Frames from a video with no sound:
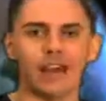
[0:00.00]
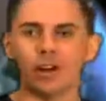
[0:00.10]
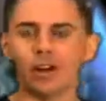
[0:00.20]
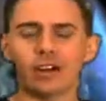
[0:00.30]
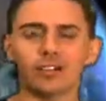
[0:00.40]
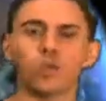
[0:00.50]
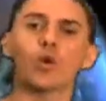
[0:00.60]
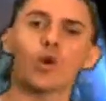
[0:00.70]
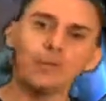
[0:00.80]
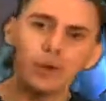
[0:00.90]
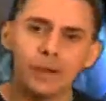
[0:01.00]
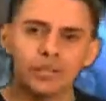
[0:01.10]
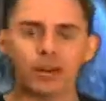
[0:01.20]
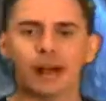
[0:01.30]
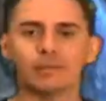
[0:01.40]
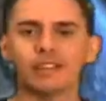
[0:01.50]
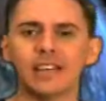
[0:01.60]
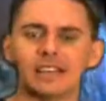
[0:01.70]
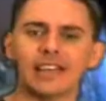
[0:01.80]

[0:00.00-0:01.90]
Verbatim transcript: and all kinds of worry booby traps and things